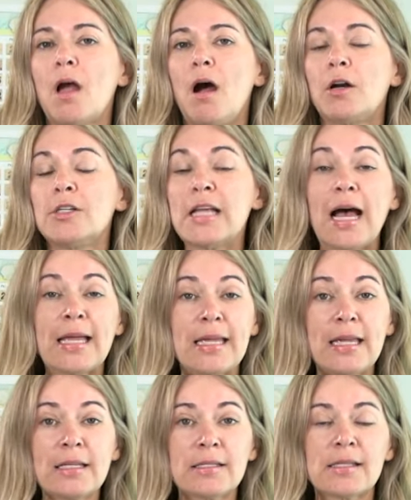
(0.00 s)
are dye
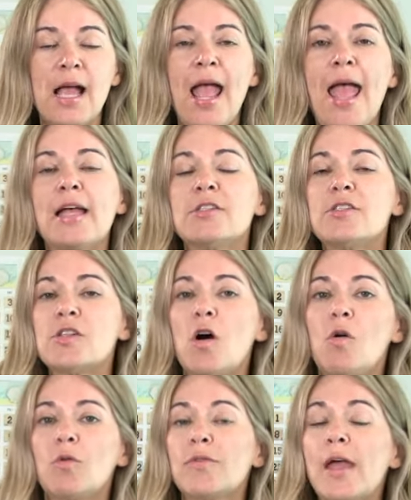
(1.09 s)
inks. And
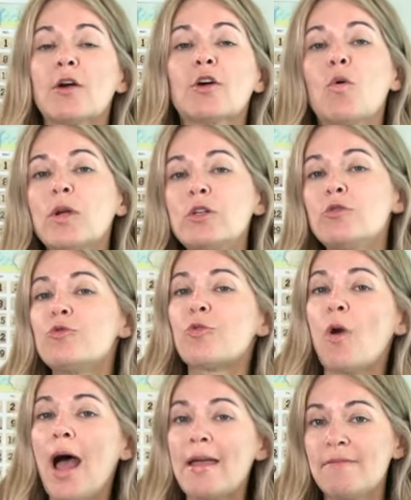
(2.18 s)
so they are going to
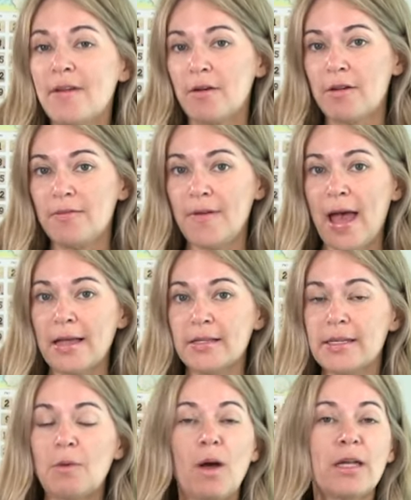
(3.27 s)
dry very
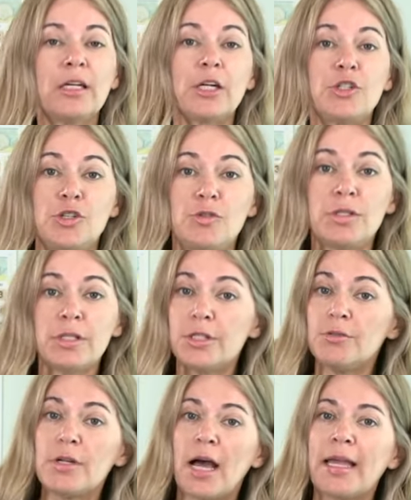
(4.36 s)
fast. Now, why did I choose to
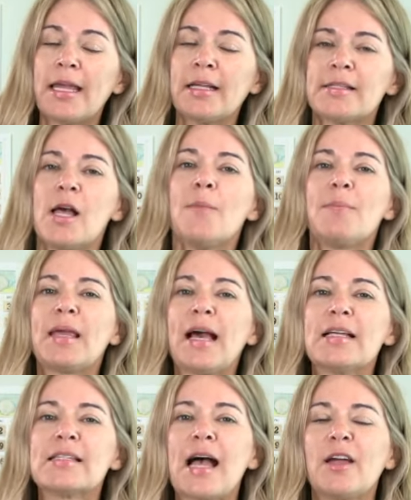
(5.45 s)
do dye inks?
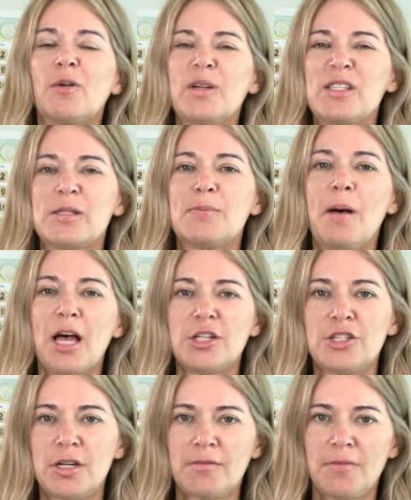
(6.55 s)
Because I always
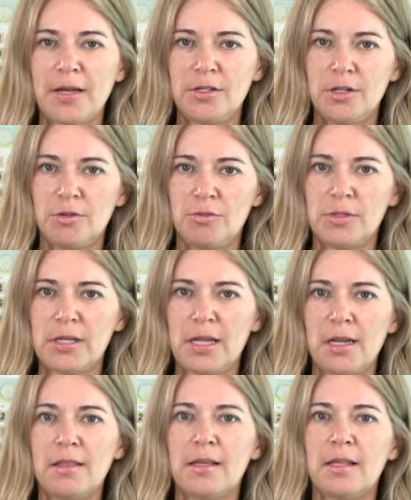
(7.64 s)
smudge if I use
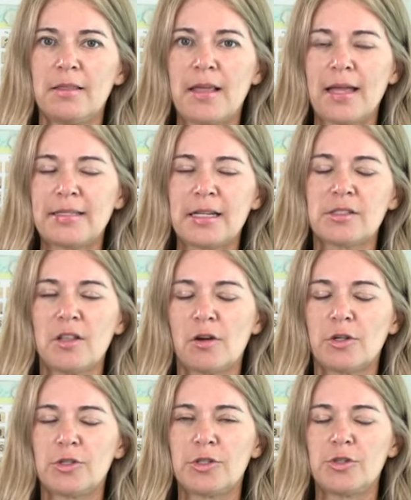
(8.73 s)
anything that takes
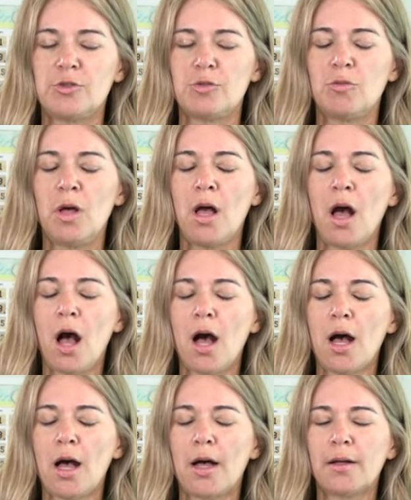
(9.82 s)
longer to
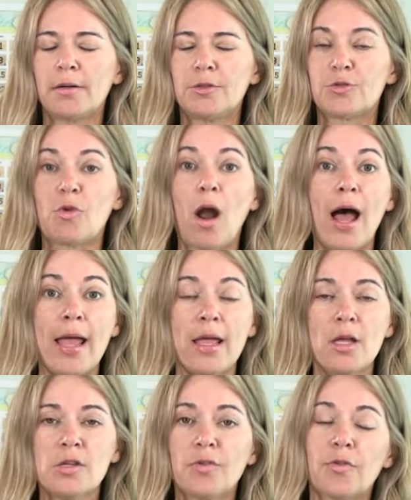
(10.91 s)
uh, dry.
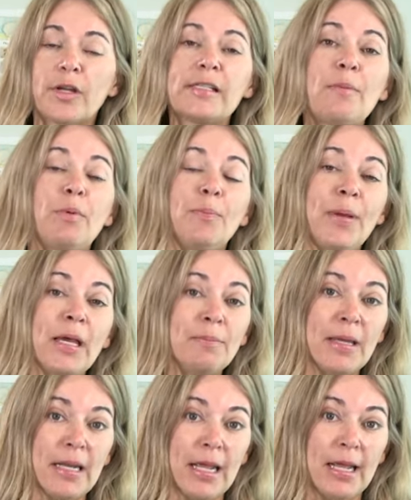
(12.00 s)
So for example,
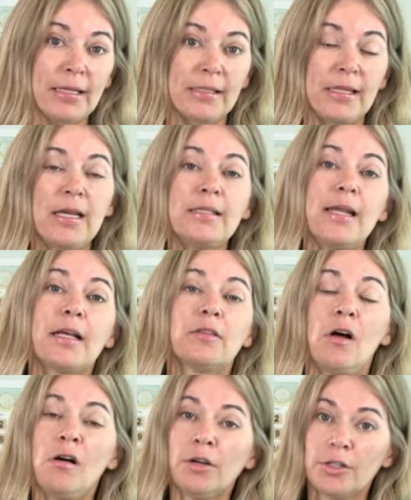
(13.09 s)
pigment inks, take
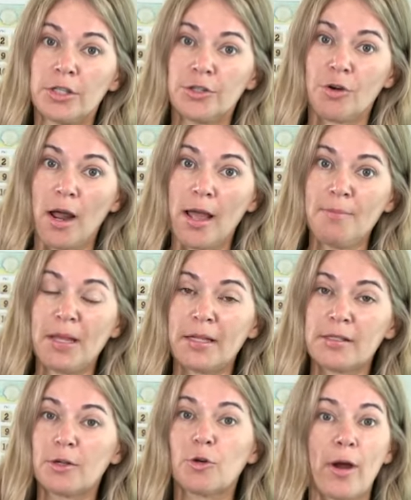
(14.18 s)
longer to dry
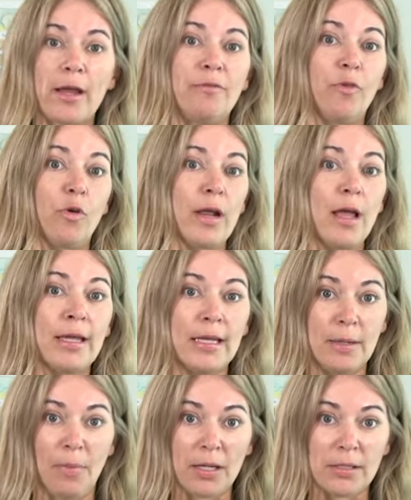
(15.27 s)
because they're great for
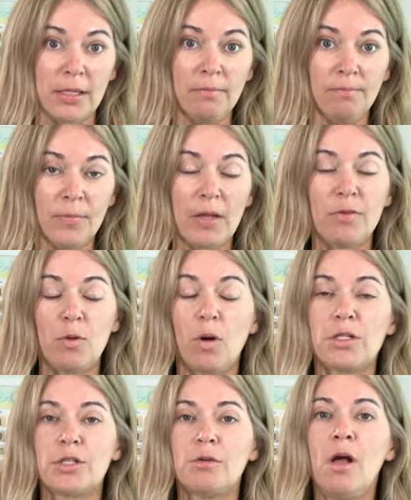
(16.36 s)
heat embossing if you
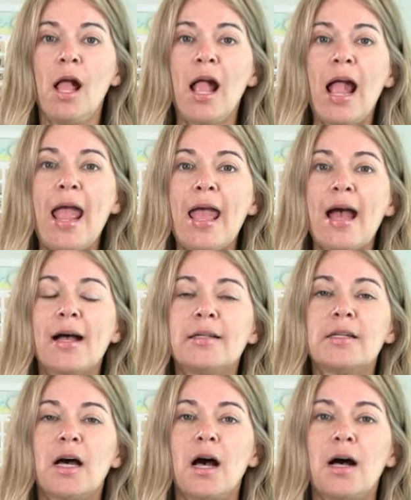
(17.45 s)
want to
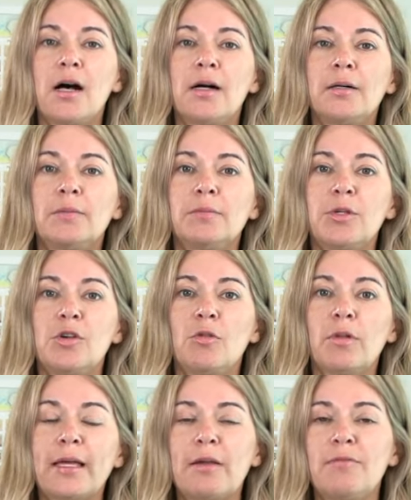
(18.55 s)
and uh, you
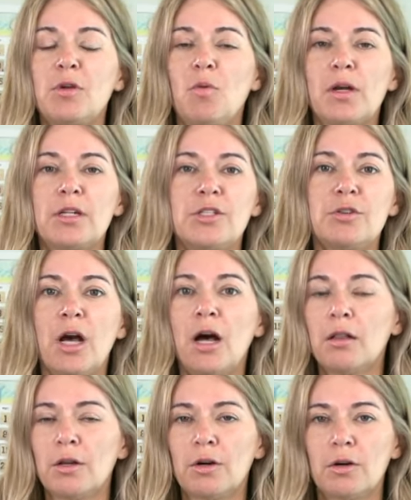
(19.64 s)
know like if you wanted to
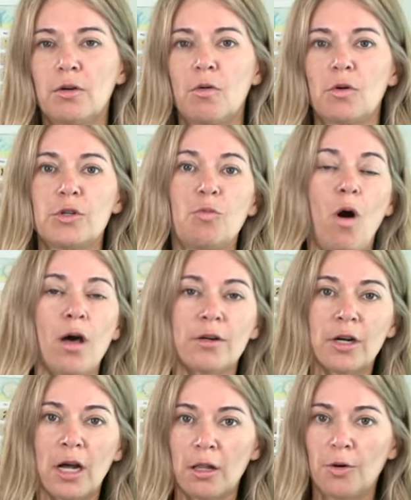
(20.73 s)
color or do
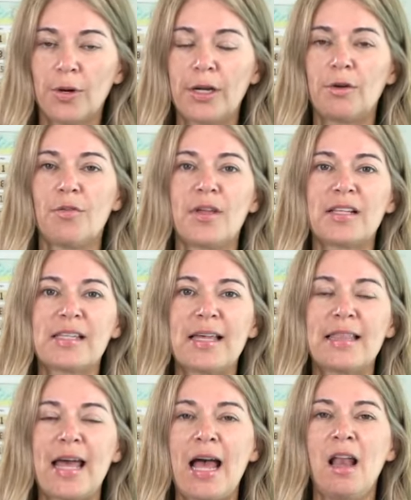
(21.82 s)
watercoloring or things
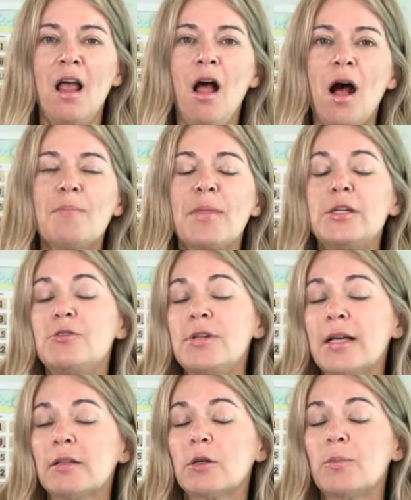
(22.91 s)
like that um, they do
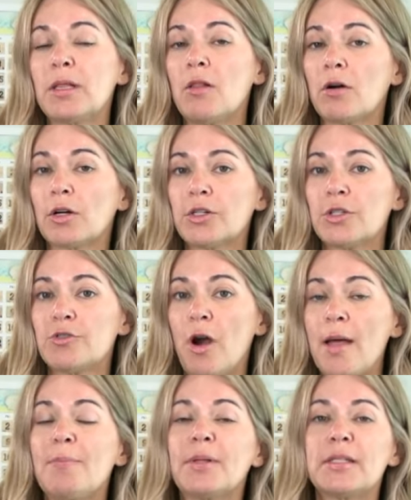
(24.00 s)
take a little bit longer to
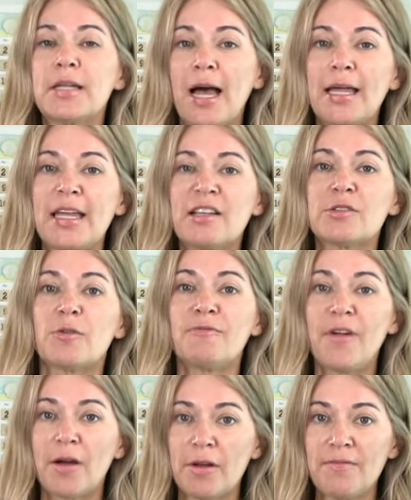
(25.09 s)
dry but the dye inks are
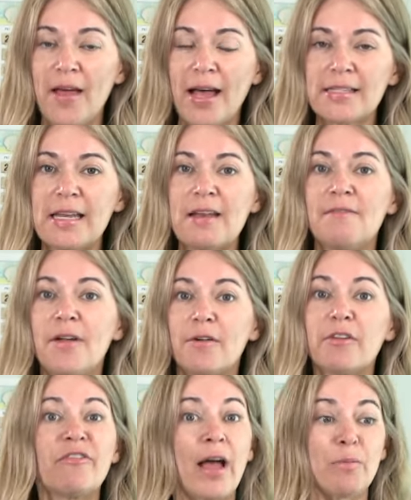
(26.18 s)
very fast and
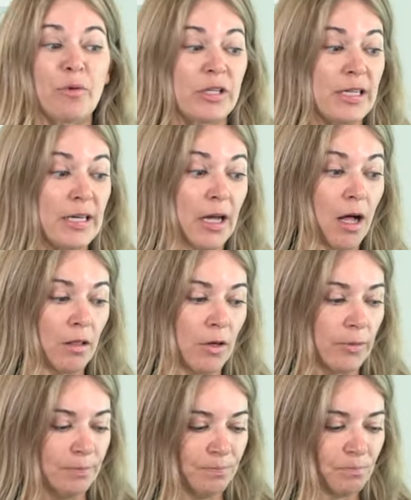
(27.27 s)
very vibrant in
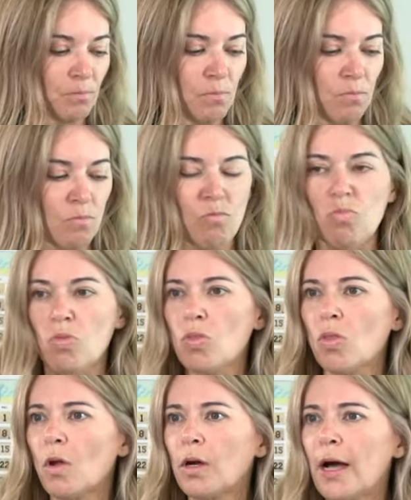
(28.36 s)
color
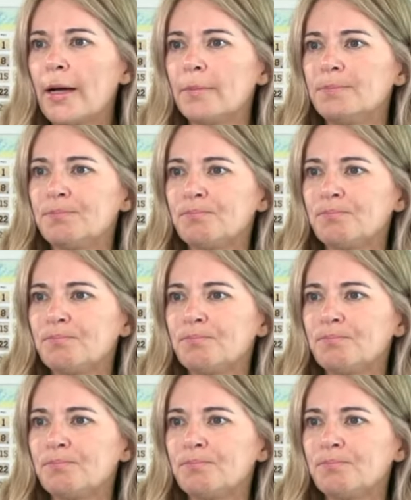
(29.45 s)
okay